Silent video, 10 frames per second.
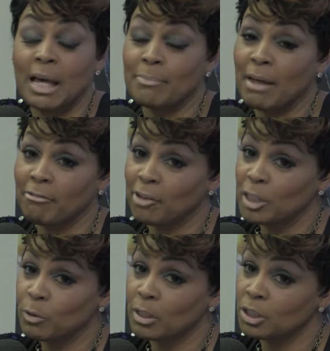I'm not
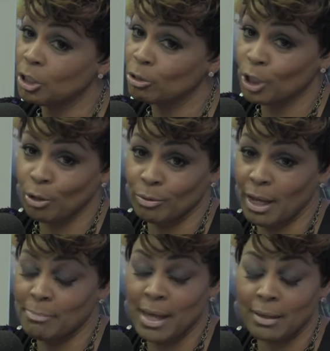finished with the church hurt.
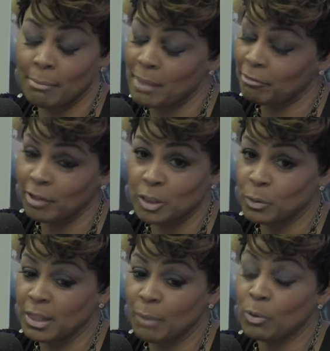I'm not finished with that.